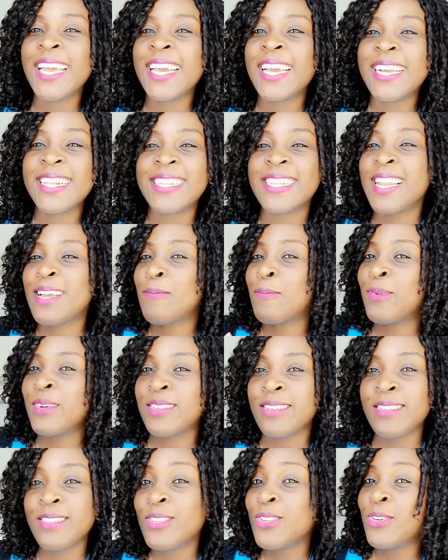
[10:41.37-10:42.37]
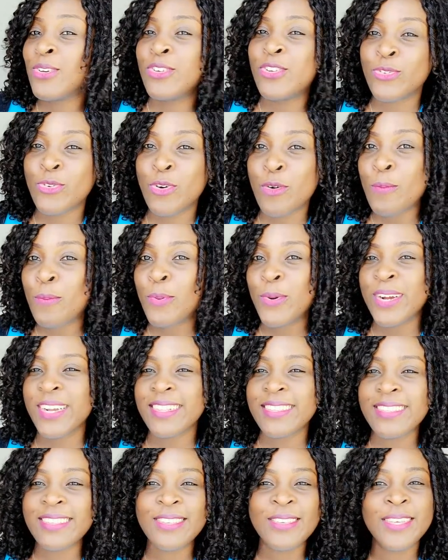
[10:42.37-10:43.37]
It's like presenting your strong
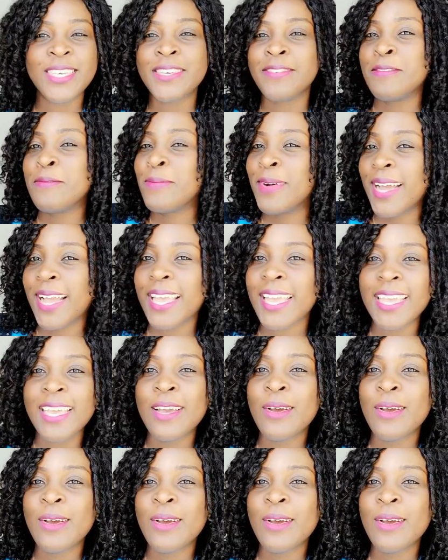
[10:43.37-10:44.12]
points. You give him back.